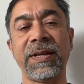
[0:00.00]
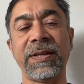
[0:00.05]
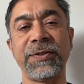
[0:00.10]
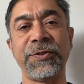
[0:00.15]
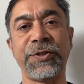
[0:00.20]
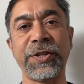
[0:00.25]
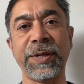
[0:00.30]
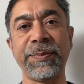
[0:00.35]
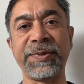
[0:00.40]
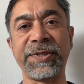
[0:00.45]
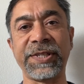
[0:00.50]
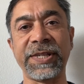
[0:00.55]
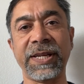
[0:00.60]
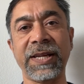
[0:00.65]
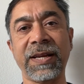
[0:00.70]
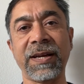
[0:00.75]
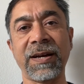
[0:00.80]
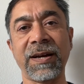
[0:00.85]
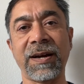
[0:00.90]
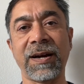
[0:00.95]

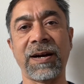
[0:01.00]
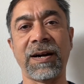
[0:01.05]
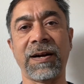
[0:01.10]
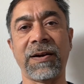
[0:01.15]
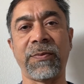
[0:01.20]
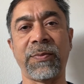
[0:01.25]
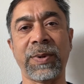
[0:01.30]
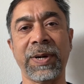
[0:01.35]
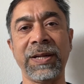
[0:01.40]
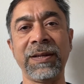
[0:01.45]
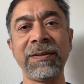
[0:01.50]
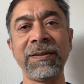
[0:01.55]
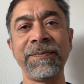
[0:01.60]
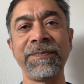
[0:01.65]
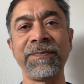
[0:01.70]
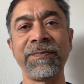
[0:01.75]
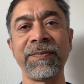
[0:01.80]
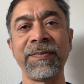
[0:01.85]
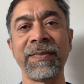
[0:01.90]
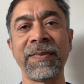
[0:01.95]
DeepSeek R1
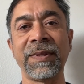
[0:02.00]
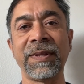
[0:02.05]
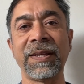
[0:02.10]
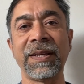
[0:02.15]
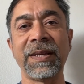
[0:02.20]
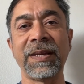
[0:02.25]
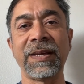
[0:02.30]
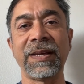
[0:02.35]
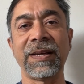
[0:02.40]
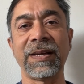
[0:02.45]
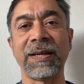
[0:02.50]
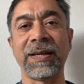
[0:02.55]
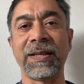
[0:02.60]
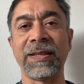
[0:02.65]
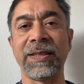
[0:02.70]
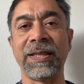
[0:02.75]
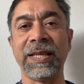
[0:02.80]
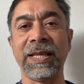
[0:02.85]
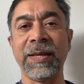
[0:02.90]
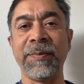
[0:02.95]

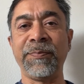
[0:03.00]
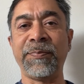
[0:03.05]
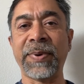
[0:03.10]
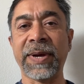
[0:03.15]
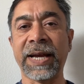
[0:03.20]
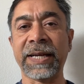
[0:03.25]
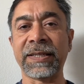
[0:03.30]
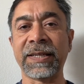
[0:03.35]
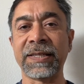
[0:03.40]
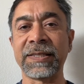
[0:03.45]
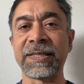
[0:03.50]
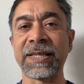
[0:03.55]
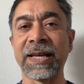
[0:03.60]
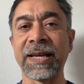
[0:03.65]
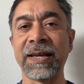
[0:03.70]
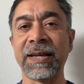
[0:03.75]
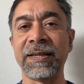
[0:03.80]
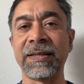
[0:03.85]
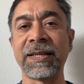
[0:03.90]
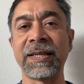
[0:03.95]
and the impact
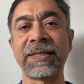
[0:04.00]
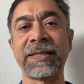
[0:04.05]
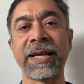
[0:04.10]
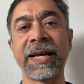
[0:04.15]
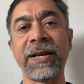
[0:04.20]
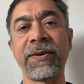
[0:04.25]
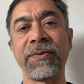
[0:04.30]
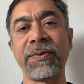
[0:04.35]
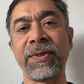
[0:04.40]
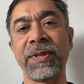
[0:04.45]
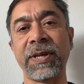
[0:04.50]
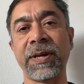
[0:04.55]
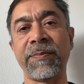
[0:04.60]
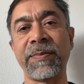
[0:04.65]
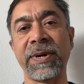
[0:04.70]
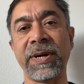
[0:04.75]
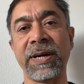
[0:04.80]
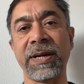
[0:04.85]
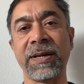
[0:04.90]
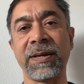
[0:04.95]
it has had on the
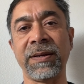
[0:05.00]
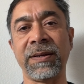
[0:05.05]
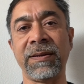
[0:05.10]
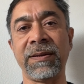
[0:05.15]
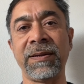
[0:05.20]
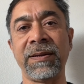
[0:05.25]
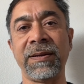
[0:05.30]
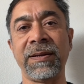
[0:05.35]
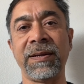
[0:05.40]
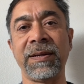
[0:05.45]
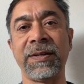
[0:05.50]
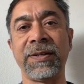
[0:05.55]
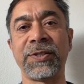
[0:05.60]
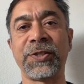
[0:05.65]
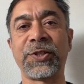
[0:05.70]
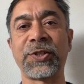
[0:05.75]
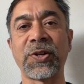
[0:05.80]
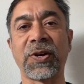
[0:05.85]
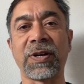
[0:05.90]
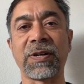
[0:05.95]
American
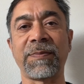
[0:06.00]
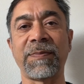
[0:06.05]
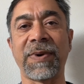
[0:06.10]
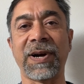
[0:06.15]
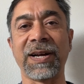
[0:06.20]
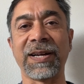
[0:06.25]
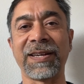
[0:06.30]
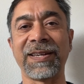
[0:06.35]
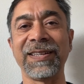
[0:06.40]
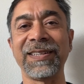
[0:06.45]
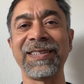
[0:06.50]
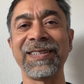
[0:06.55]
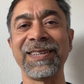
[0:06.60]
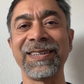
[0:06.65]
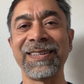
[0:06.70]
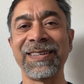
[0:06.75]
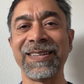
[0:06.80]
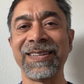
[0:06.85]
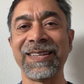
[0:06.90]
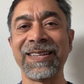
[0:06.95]
stock market.
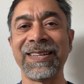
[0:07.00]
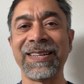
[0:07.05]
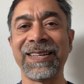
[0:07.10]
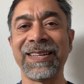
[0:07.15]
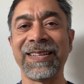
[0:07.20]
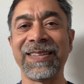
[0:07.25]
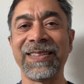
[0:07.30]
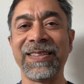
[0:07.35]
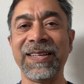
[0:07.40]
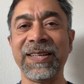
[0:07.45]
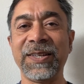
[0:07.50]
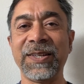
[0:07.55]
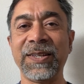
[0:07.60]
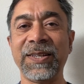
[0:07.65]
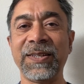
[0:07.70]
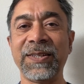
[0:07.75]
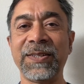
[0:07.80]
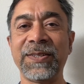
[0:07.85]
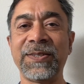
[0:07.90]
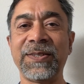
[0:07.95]

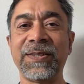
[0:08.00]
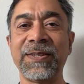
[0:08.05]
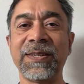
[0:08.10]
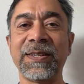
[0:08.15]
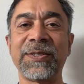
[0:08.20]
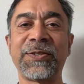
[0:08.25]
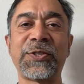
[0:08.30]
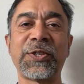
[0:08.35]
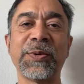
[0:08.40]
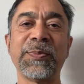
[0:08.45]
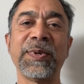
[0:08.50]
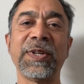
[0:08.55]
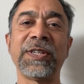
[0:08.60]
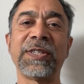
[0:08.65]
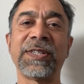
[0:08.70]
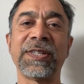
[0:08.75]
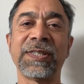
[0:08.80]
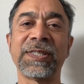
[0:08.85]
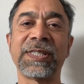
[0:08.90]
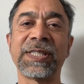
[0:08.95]
The
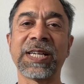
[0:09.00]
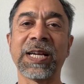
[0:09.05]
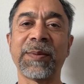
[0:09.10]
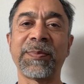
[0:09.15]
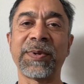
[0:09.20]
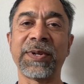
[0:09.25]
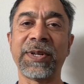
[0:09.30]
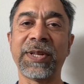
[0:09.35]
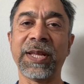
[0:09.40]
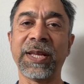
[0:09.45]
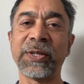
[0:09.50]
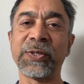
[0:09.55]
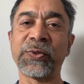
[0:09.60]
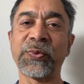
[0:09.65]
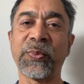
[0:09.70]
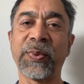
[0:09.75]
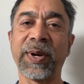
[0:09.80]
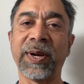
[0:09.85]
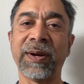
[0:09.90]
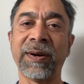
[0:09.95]
tumultuous couple of
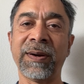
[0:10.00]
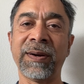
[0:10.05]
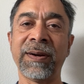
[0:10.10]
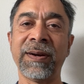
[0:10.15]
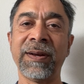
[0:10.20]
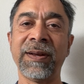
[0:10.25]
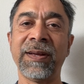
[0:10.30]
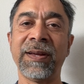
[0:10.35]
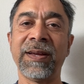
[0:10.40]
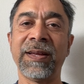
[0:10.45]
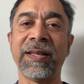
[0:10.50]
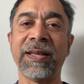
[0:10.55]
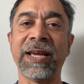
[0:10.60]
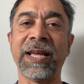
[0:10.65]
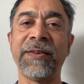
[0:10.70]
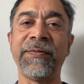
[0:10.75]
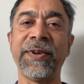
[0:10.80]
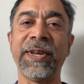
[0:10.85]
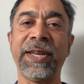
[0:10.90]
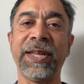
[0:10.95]
days where
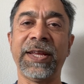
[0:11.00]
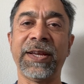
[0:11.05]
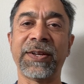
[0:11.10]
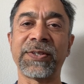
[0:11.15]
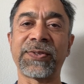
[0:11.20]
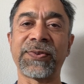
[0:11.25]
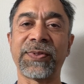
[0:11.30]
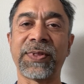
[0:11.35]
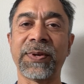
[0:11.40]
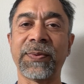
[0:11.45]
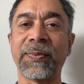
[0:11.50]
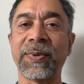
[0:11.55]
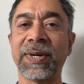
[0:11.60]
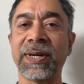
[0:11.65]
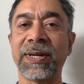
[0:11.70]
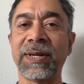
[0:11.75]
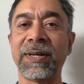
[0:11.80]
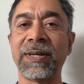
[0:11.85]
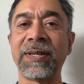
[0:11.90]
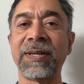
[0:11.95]
NVIDIA's with the
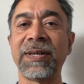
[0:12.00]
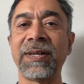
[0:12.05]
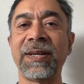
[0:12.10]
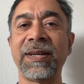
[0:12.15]
world